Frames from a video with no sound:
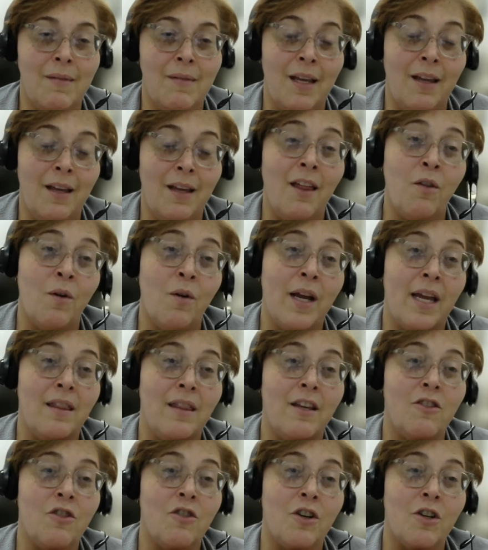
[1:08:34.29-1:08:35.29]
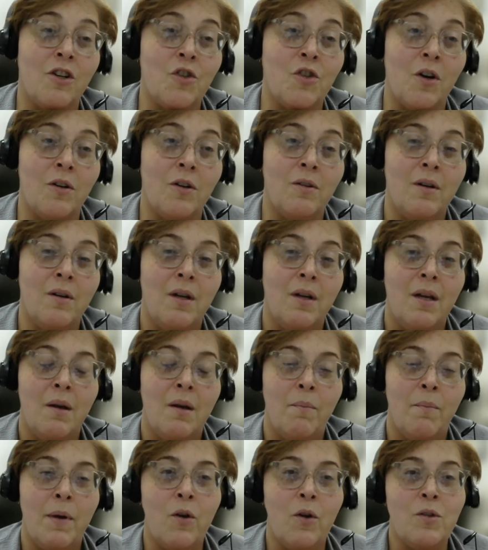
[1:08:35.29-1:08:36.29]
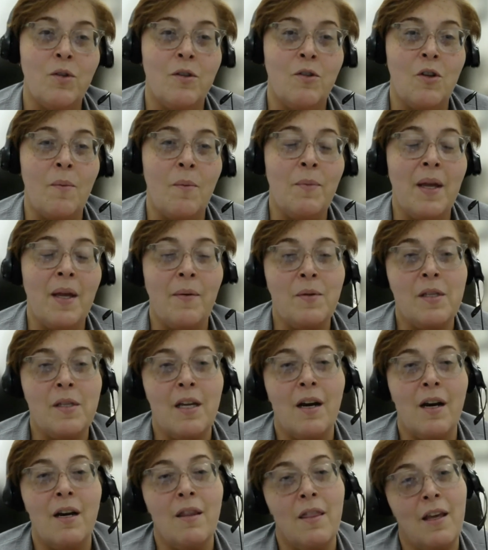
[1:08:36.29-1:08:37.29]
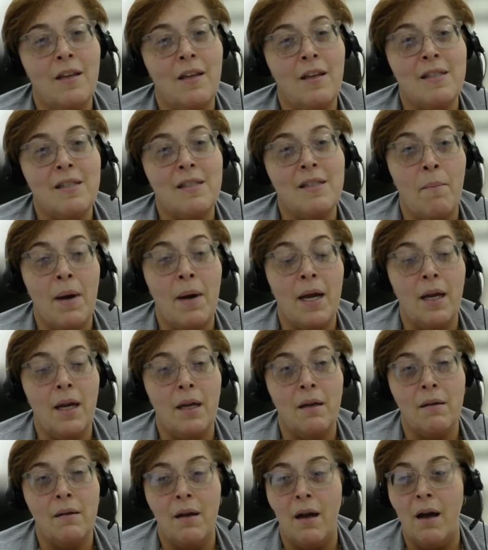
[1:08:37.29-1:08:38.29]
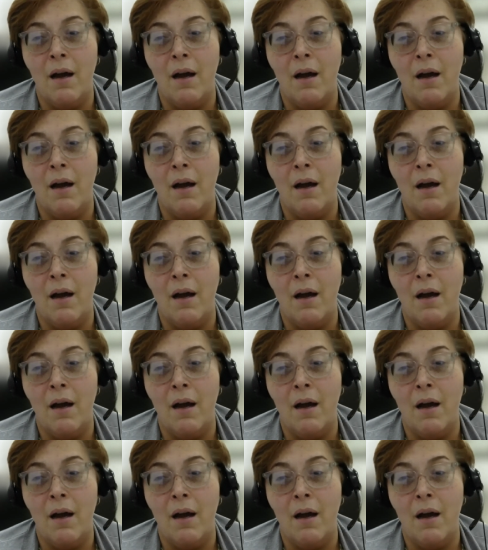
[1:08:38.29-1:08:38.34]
educate the church on, because sometimes there are things that might